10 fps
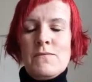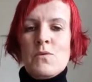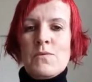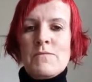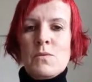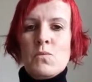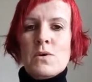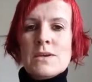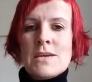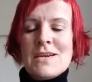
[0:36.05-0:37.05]
what we've been
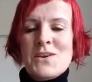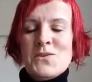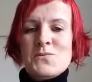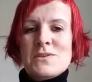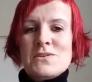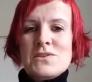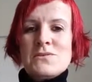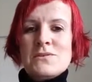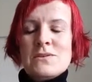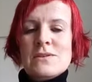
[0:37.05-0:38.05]
working on with
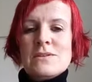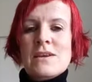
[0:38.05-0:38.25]
students,